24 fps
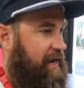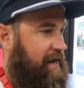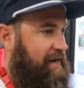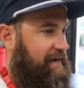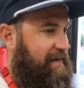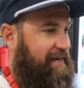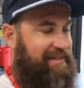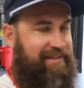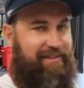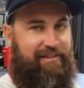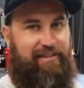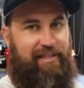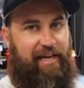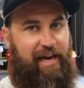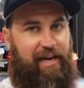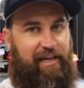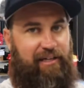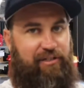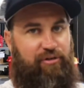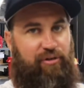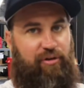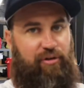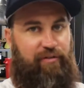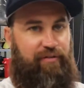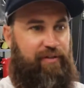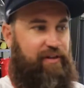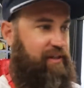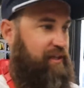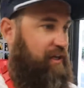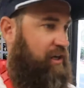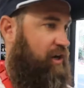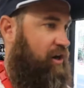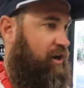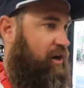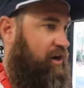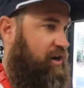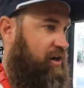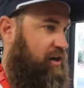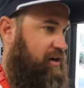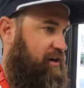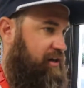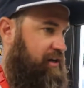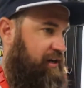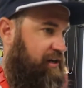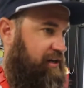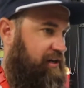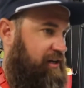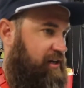and get the tank sort of in the
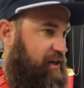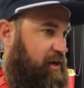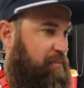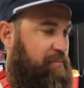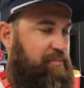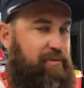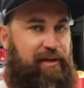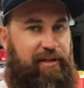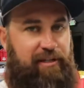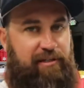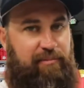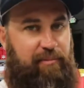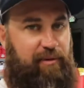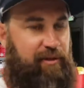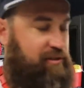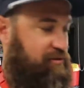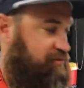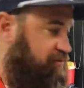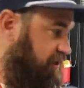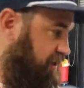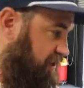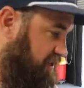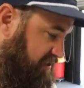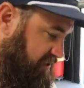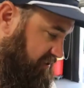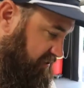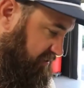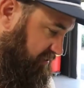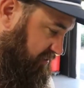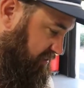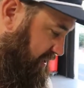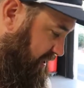car and get our placements right.